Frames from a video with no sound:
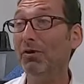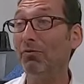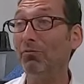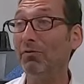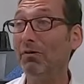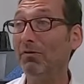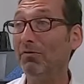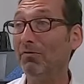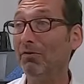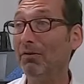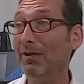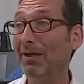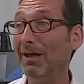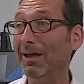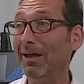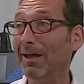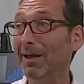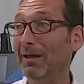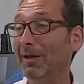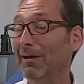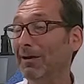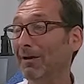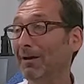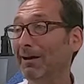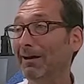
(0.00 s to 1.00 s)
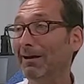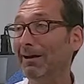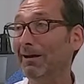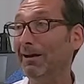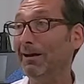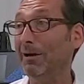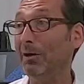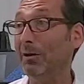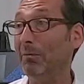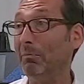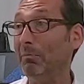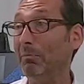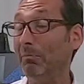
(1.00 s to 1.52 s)
with their
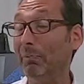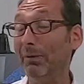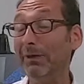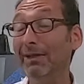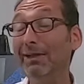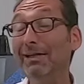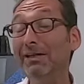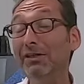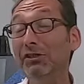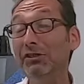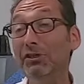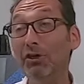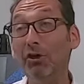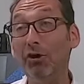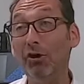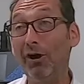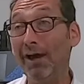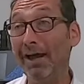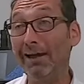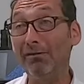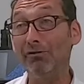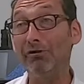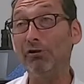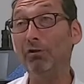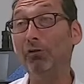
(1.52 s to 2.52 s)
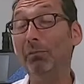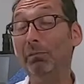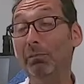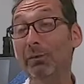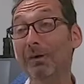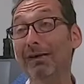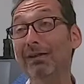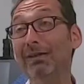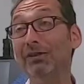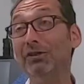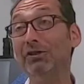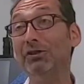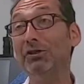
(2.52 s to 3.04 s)
bleach or household
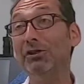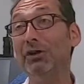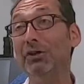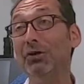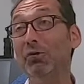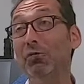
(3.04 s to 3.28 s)
bleach